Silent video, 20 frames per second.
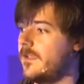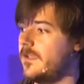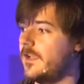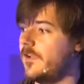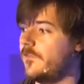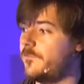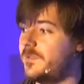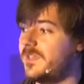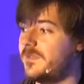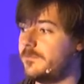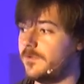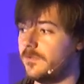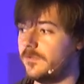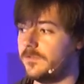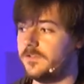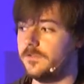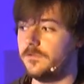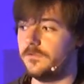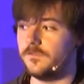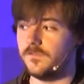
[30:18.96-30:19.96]
of people
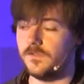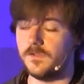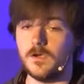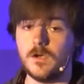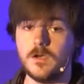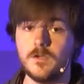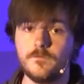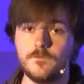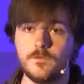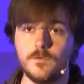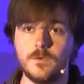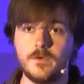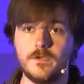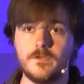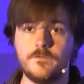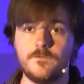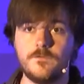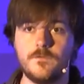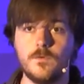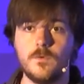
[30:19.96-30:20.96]
using Envoy
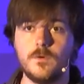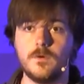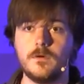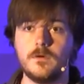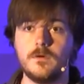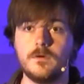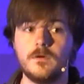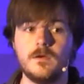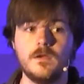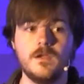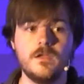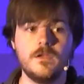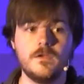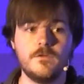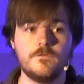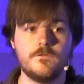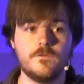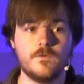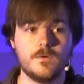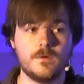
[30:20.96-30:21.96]
for
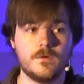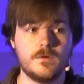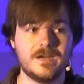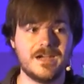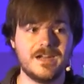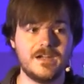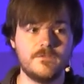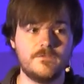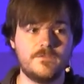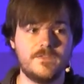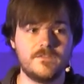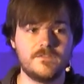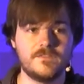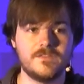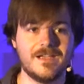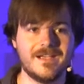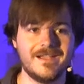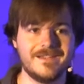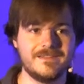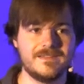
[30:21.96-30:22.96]
for kind of
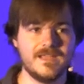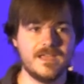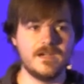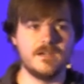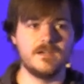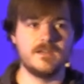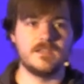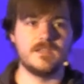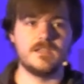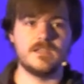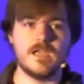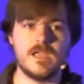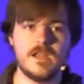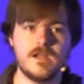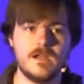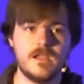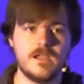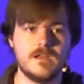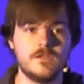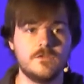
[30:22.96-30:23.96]
this identity,
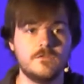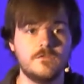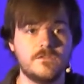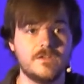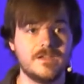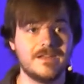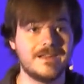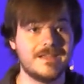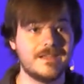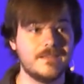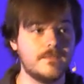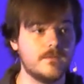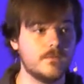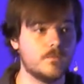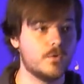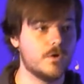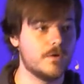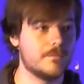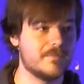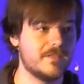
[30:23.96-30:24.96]
and, and using it in the
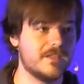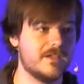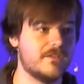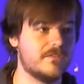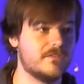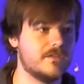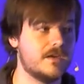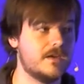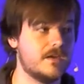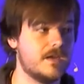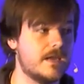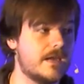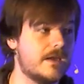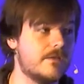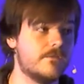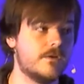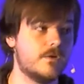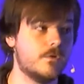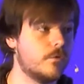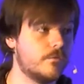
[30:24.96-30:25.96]
workplace, and, and
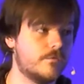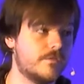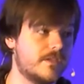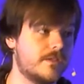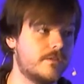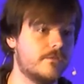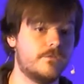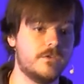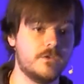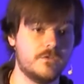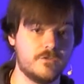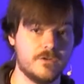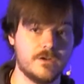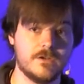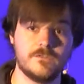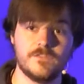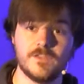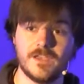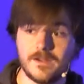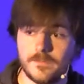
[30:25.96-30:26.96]
even hopefully in the future
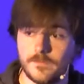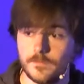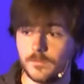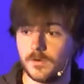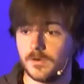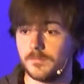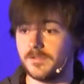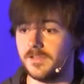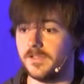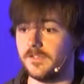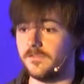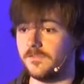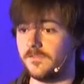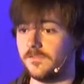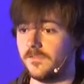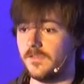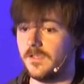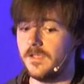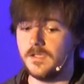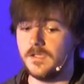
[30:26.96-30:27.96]
outside of the
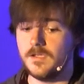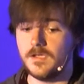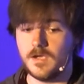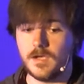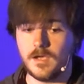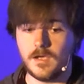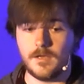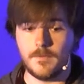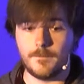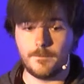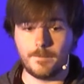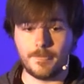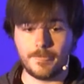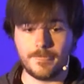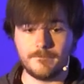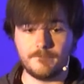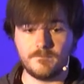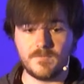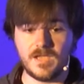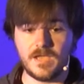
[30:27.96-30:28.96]
workplace, um,
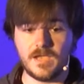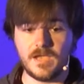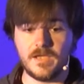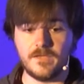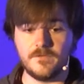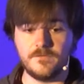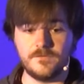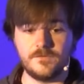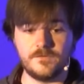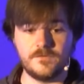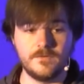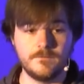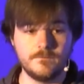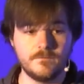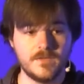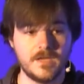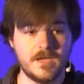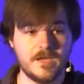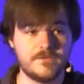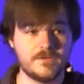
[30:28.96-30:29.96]
as
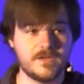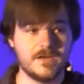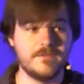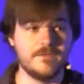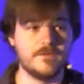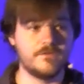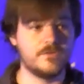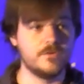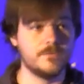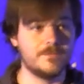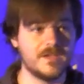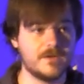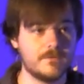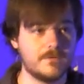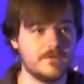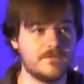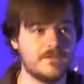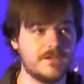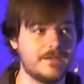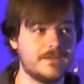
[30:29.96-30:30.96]
as kind of this
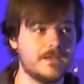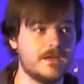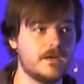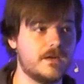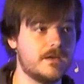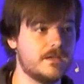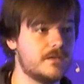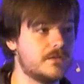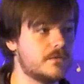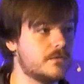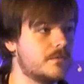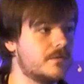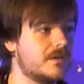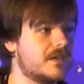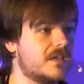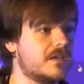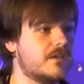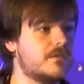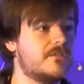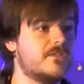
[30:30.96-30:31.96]
ubiquitous identity. You don't
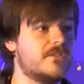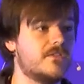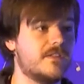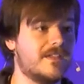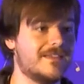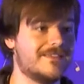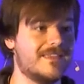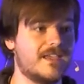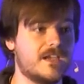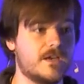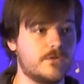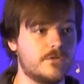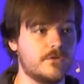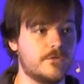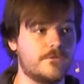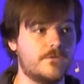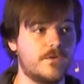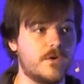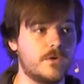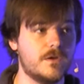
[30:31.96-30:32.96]
need to like take out your
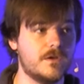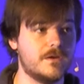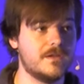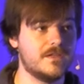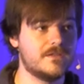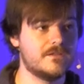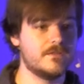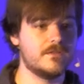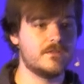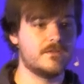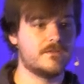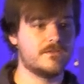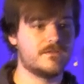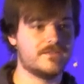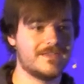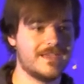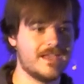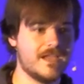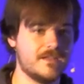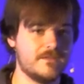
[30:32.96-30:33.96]
phone. You need to
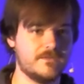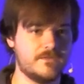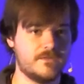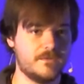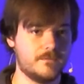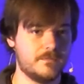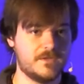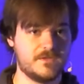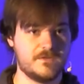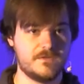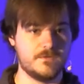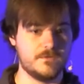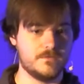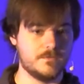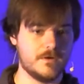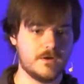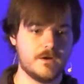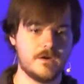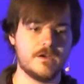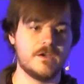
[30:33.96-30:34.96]
scan some Q
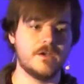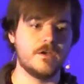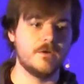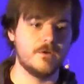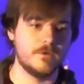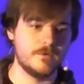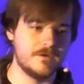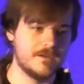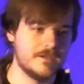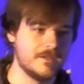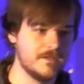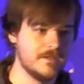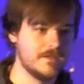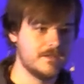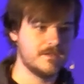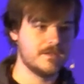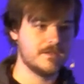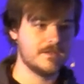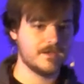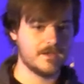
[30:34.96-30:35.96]
R code.
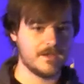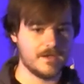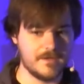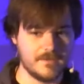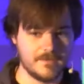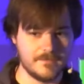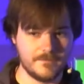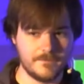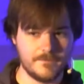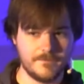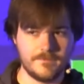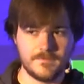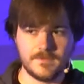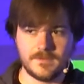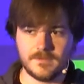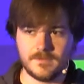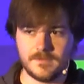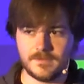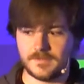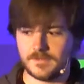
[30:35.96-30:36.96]
Um,
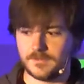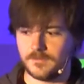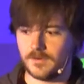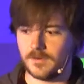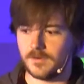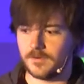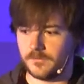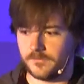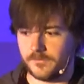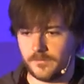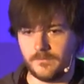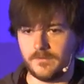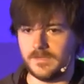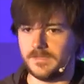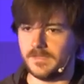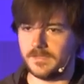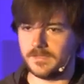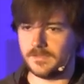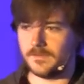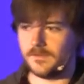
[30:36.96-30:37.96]
Q R codes are
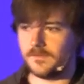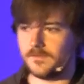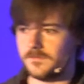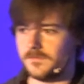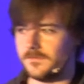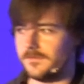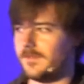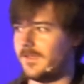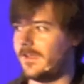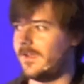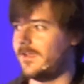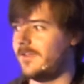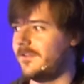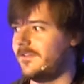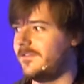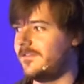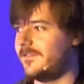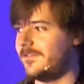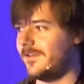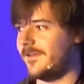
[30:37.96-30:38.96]
ridiculous,
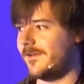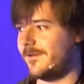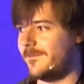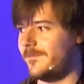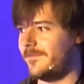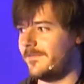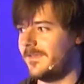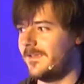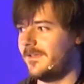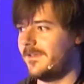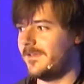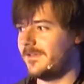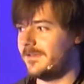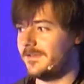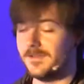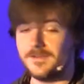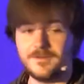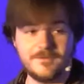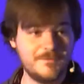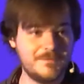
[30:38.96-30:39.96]
and um,
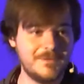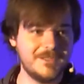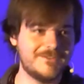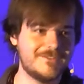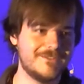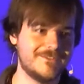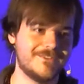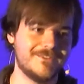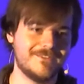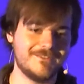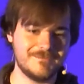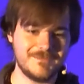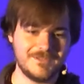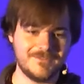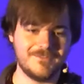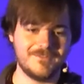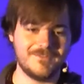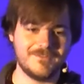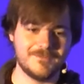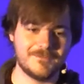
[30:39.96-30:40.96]
you can use Bluetooth.
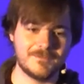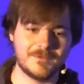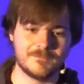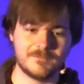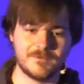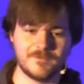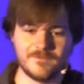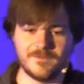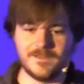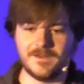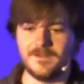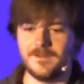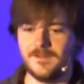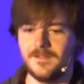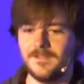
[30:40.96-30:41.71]
Bluetooth is much more fun.